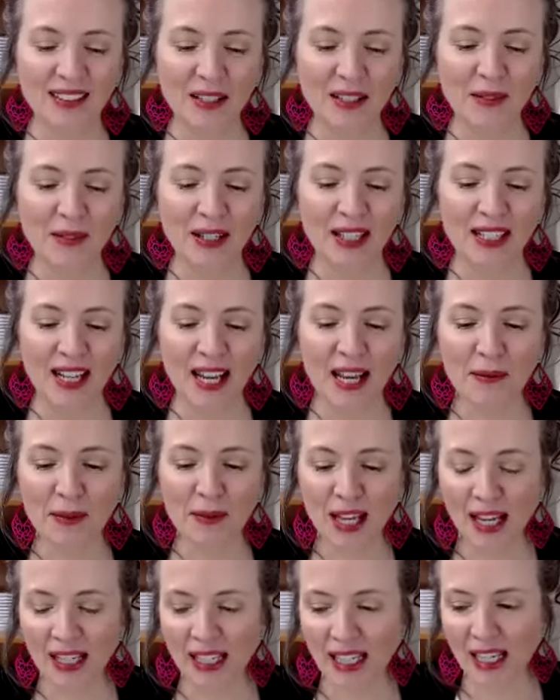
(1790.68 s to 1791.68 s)
Amen.
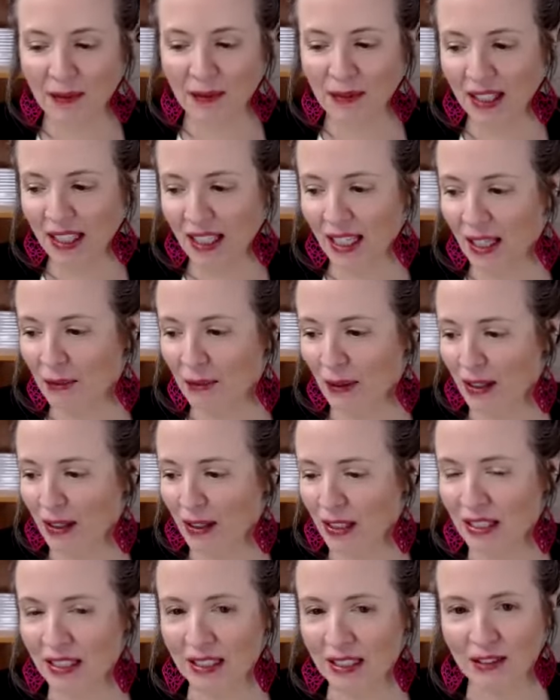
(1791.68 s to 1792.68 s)
Amy, I keep thinking about
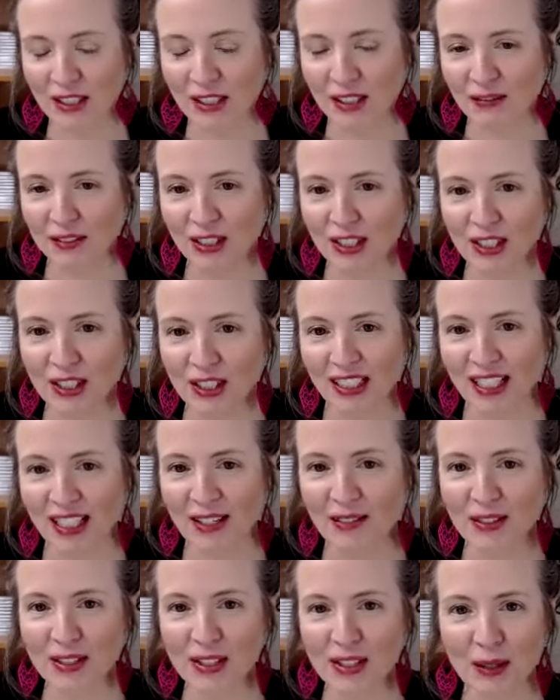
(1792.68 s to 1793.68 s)
this vision,
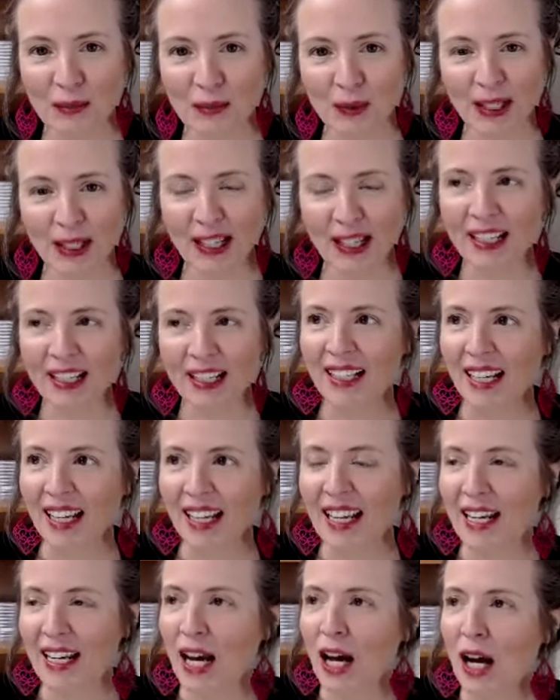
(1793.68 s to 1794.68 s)
and I'm just going to bring
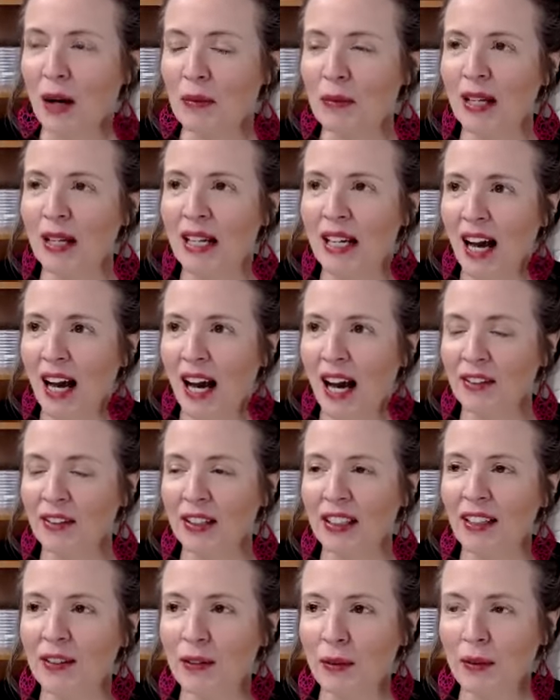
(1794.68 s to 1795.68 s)
it up. I
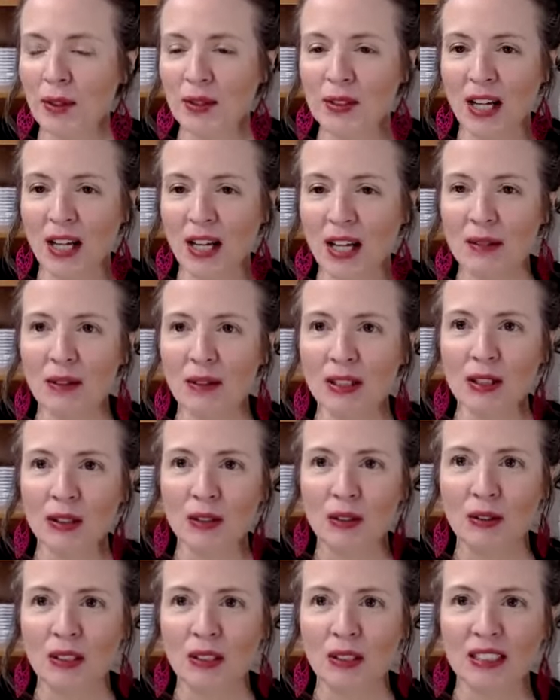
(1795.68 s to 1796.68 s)
feel like when we were talking about the
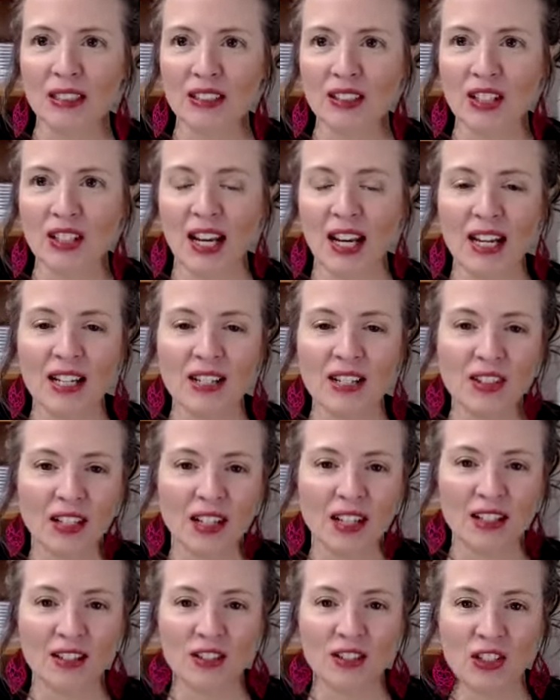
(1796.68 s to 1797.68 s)
Lord
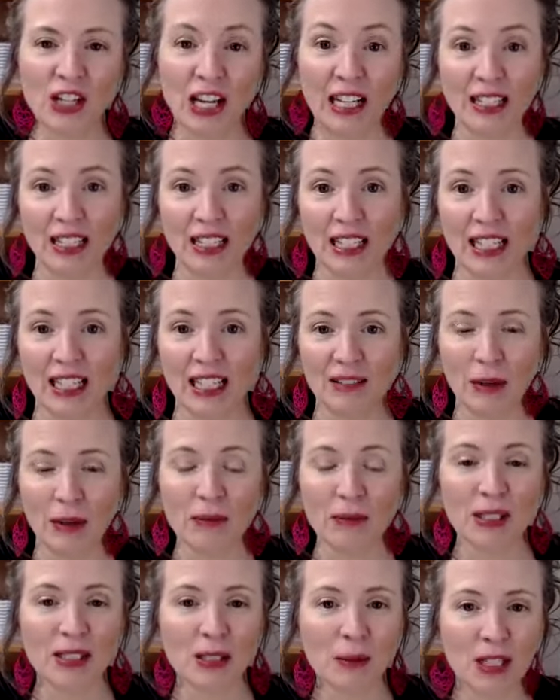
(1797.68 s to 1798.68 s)
changing us gently, and
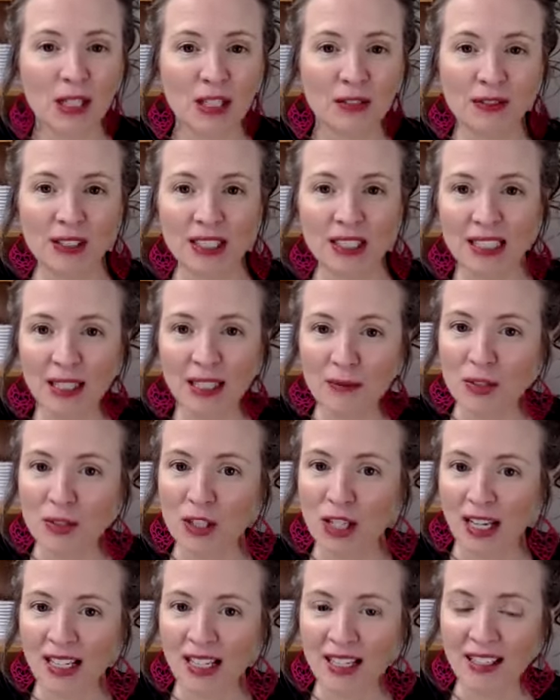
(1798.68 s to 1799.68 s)
maybe somebody's feeling them
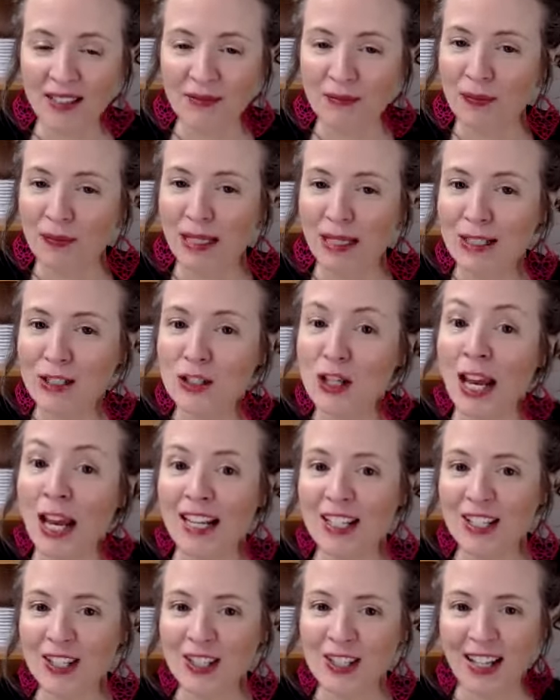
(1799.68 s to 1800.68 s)
being
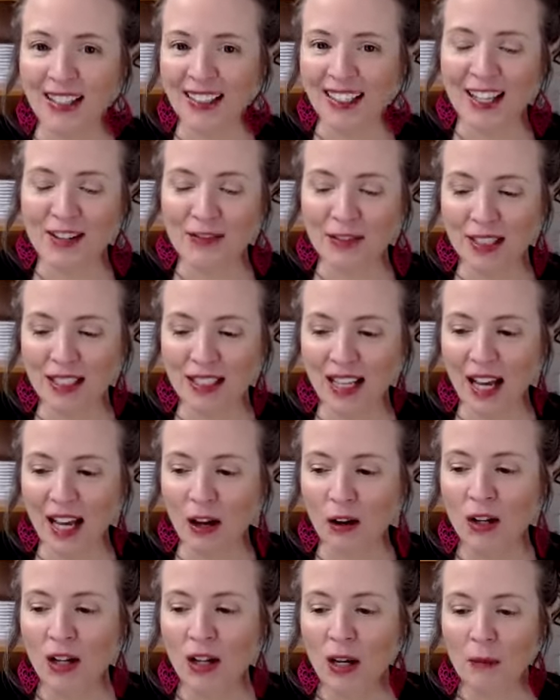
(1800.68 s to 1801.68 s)
changed gently even
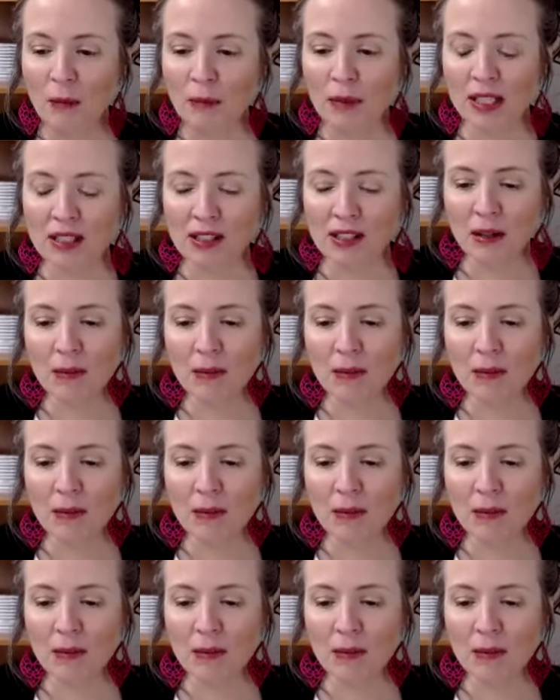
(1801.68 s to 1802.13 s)
now, but it's